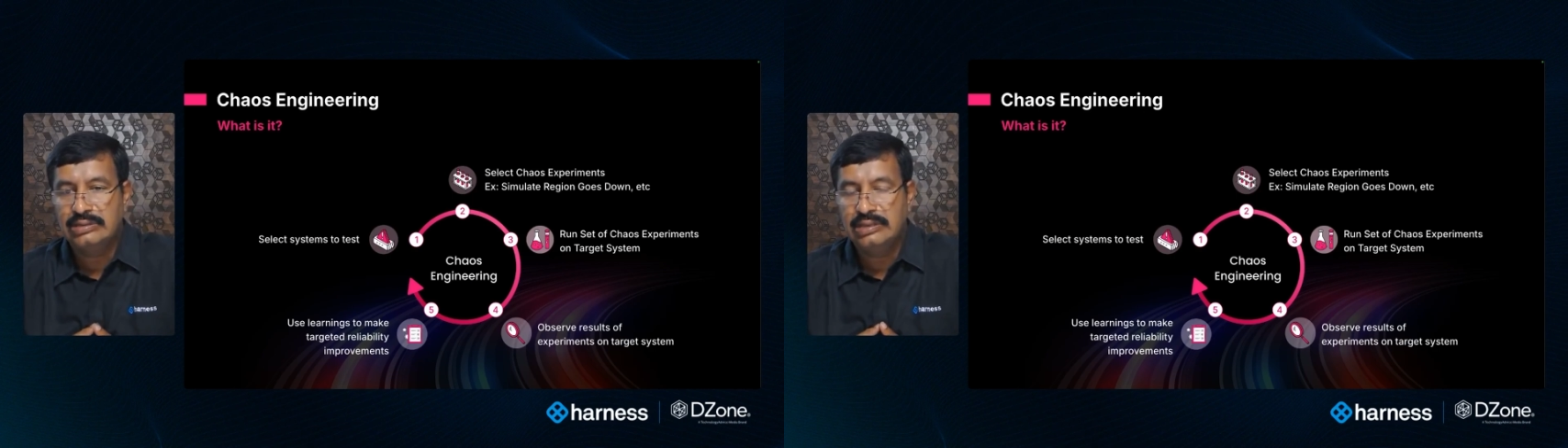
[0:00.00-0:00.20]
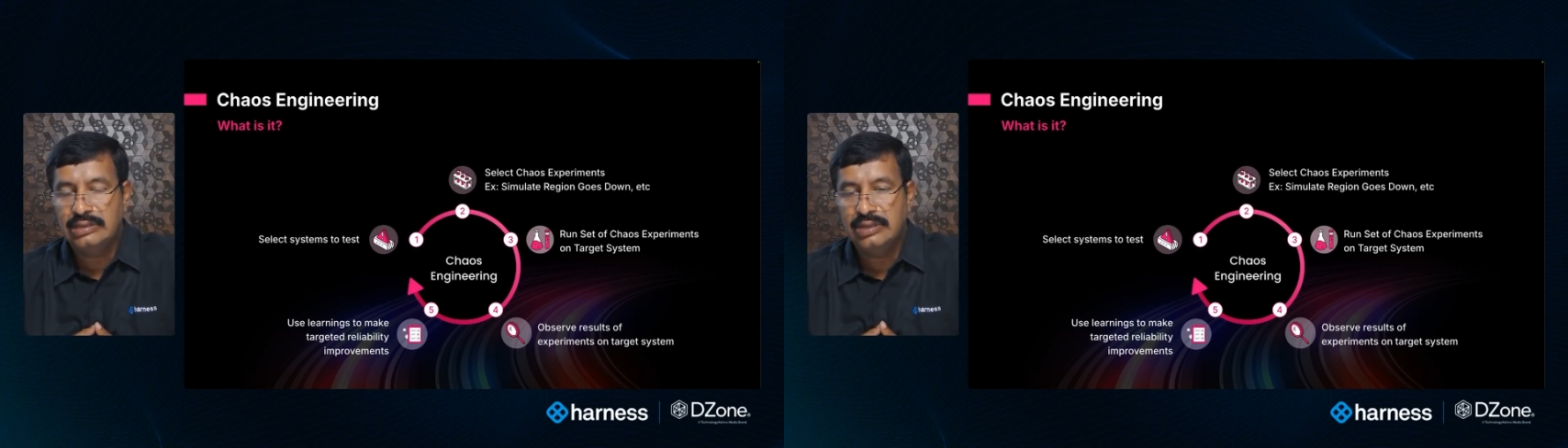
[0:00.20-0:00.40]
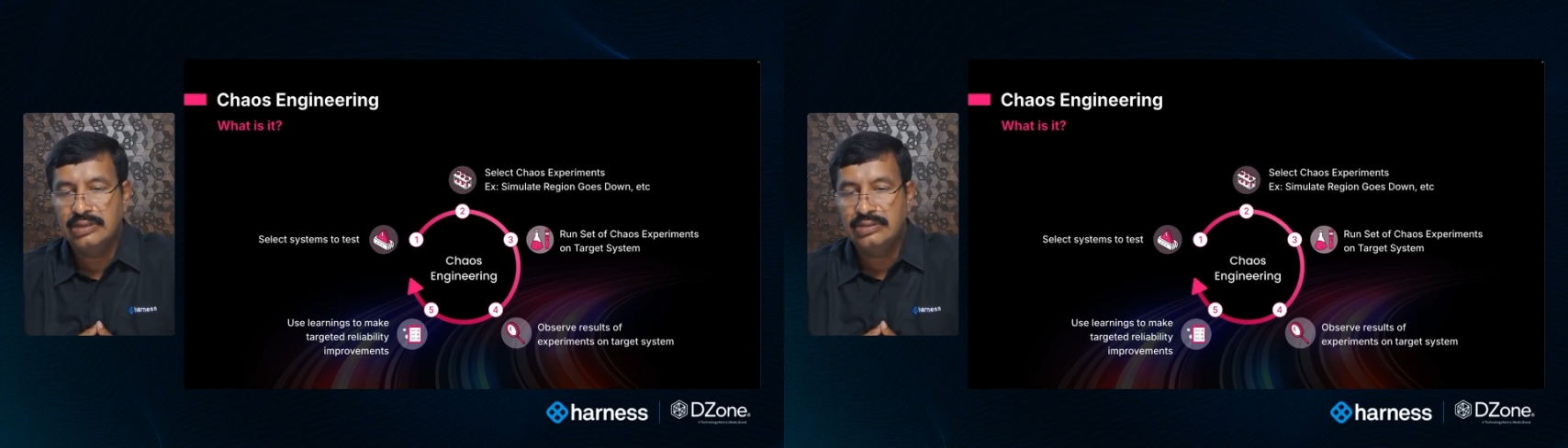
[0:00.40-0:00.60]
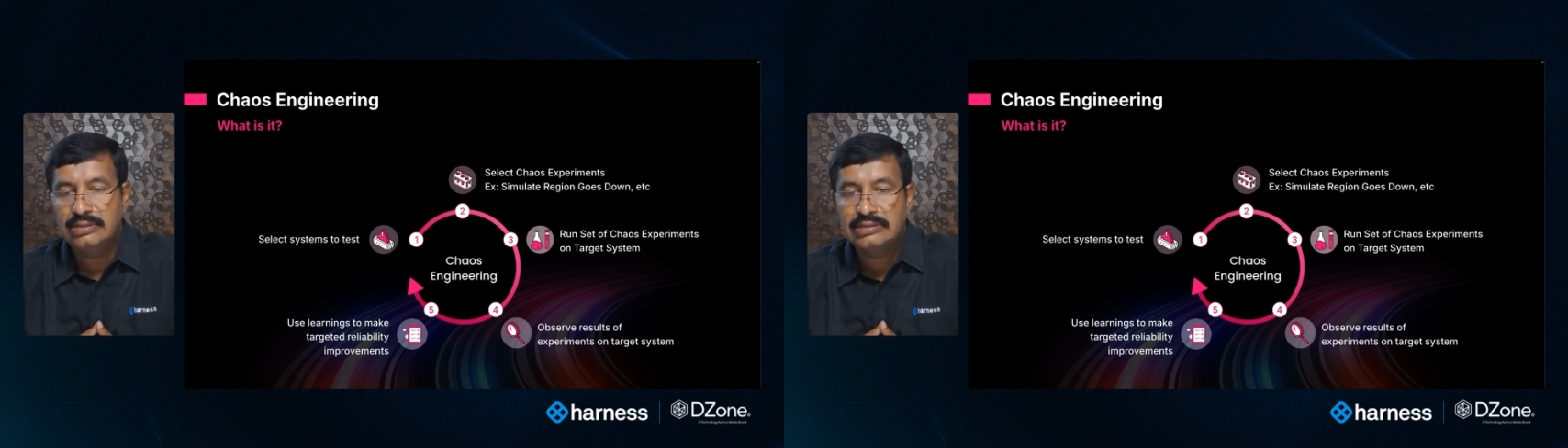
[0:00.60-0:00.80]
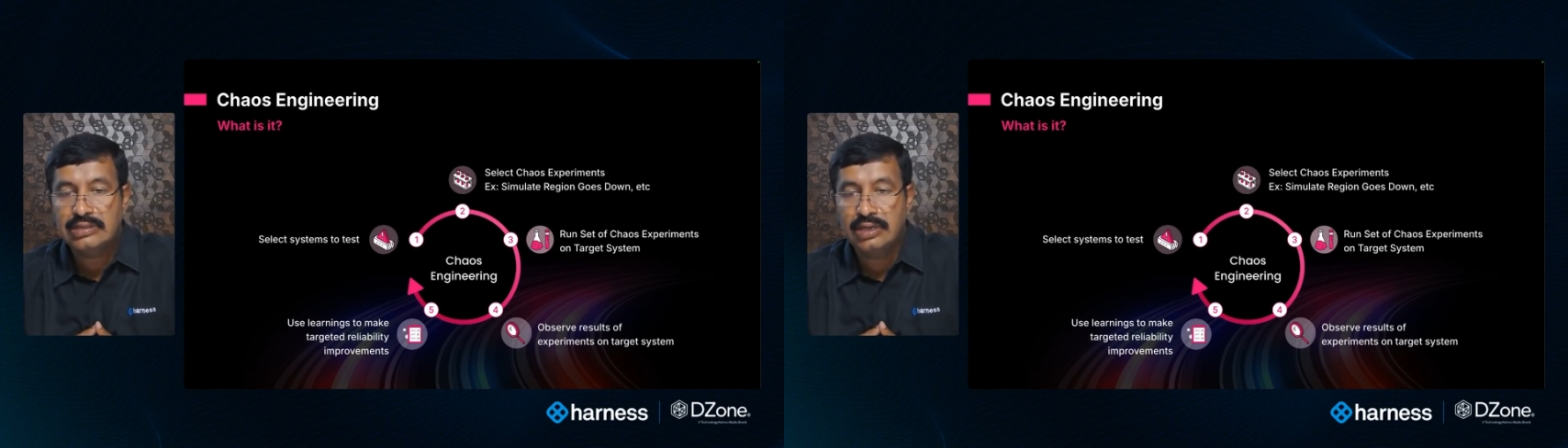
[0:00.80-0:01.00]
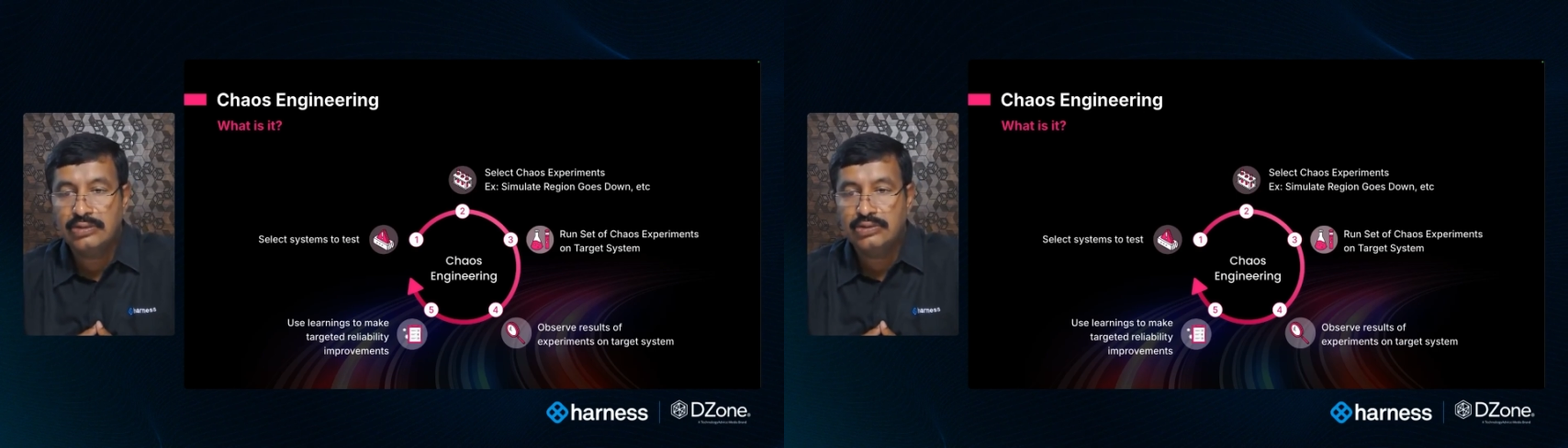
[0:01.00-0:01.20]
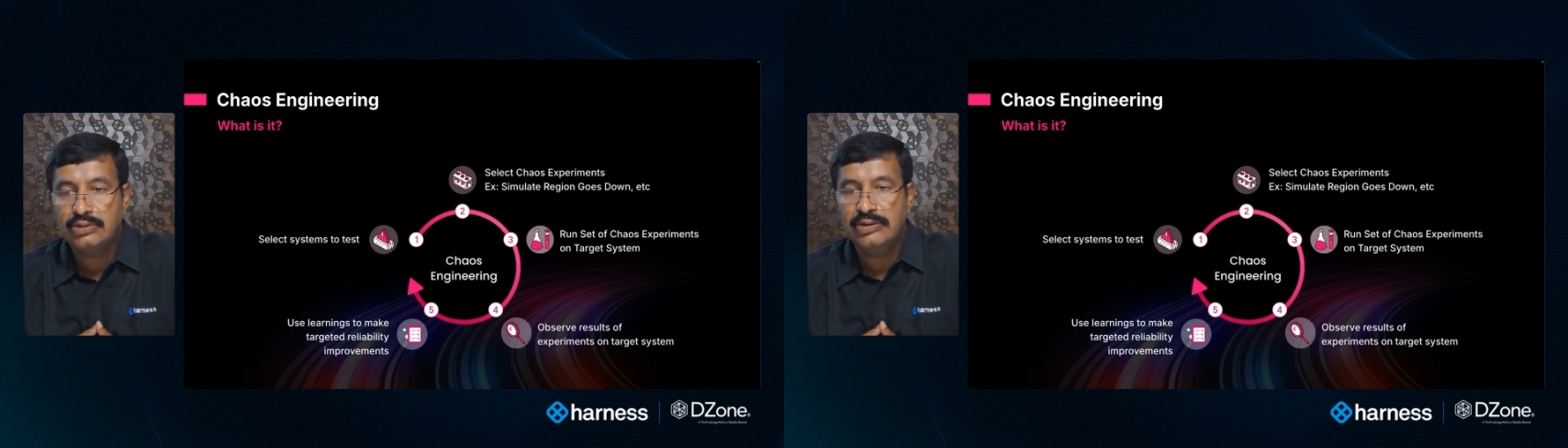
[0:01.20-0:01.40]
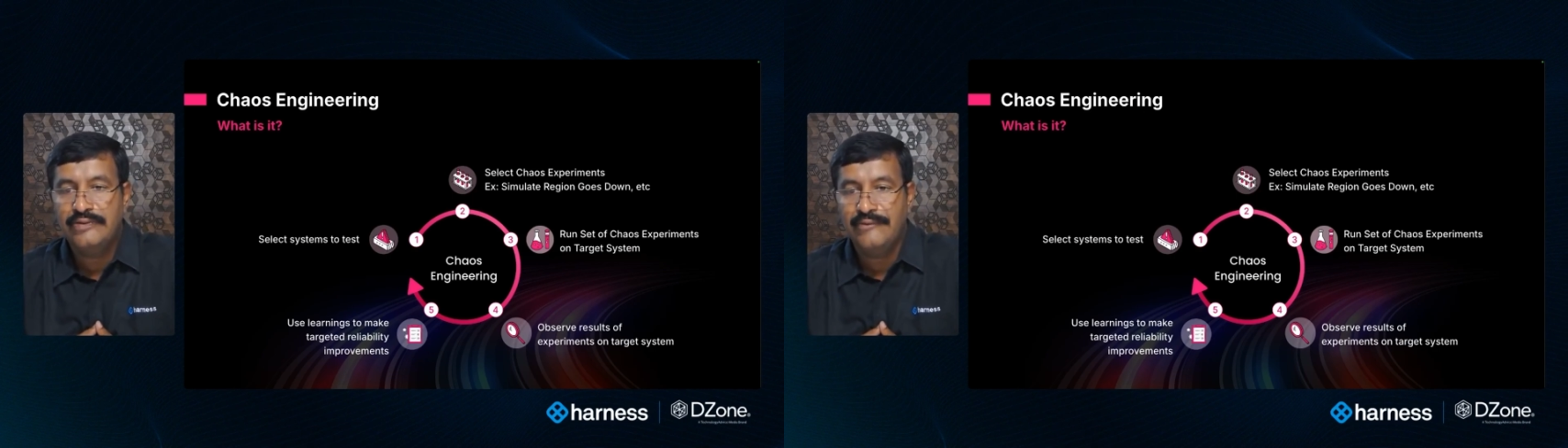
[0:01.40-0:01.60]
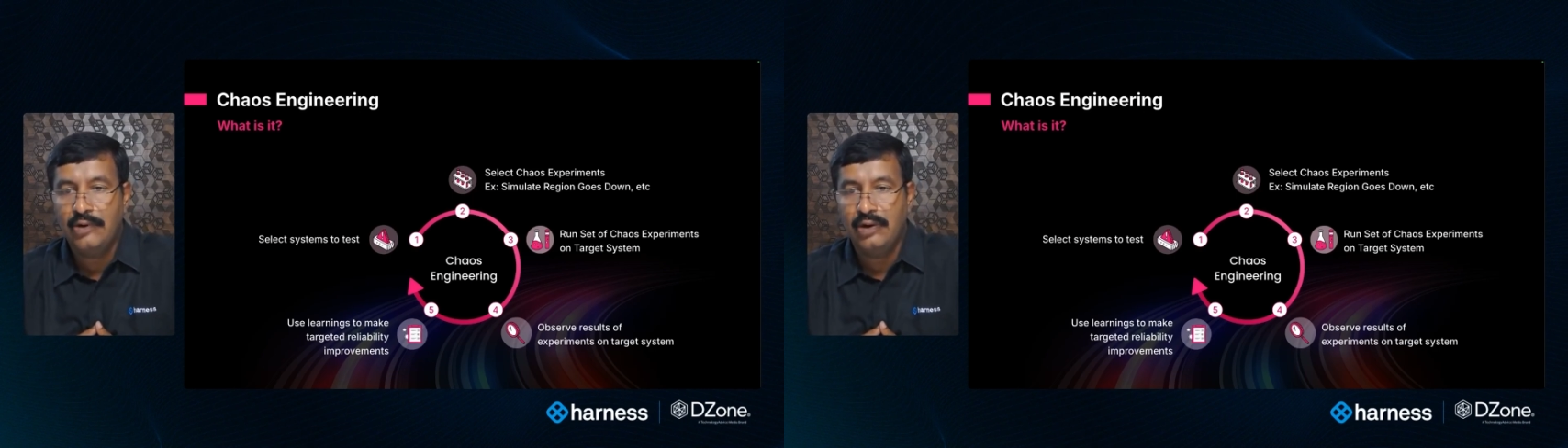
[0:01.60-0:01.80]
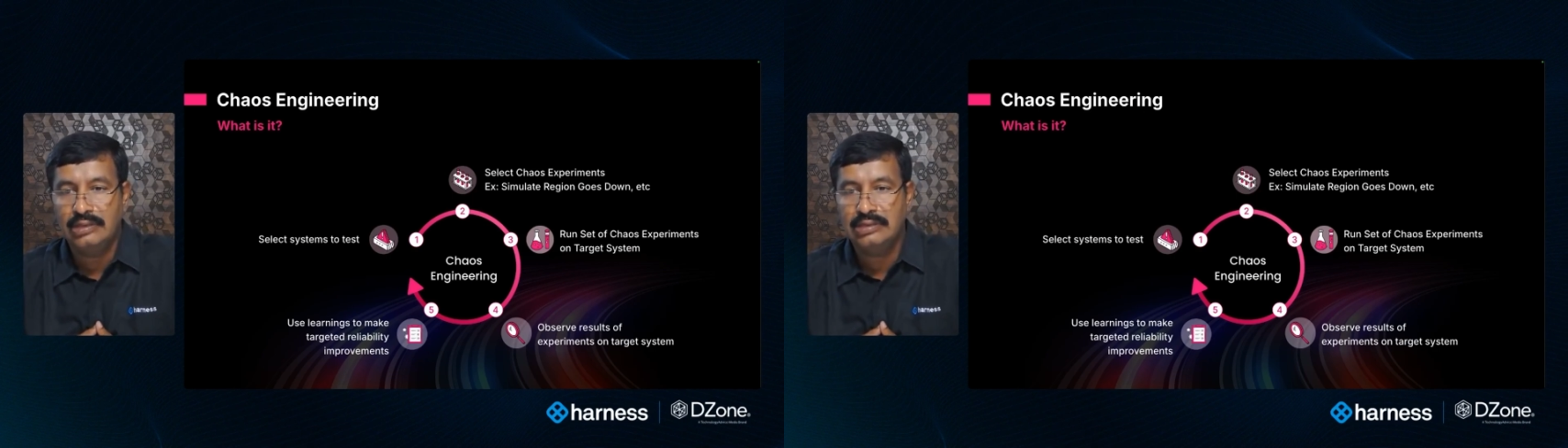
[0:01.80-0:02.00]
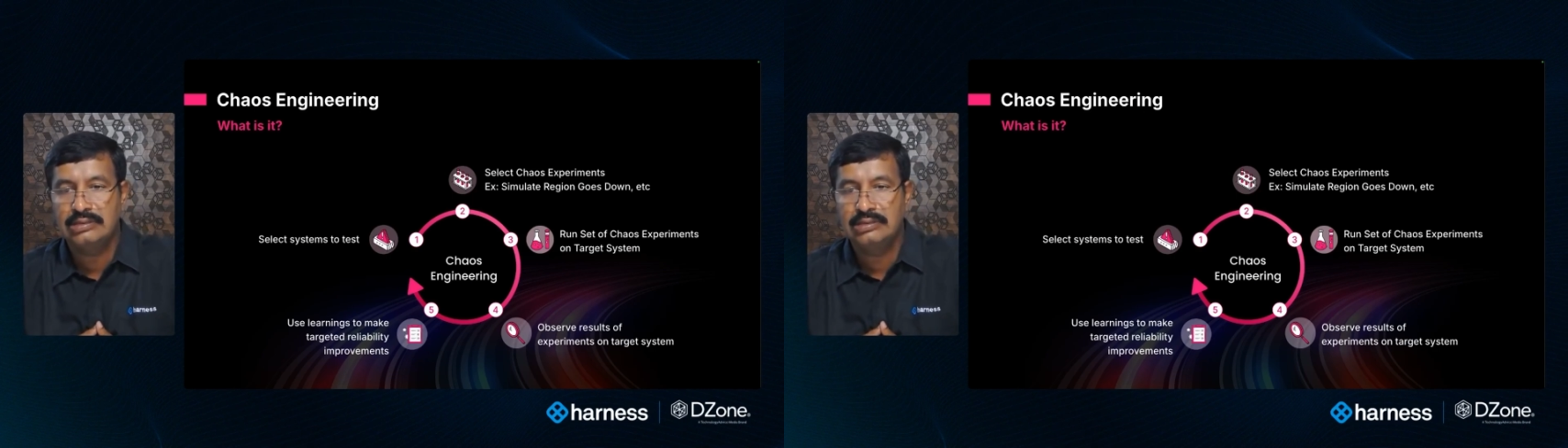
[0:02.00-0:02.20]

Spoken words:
introduce controlled fault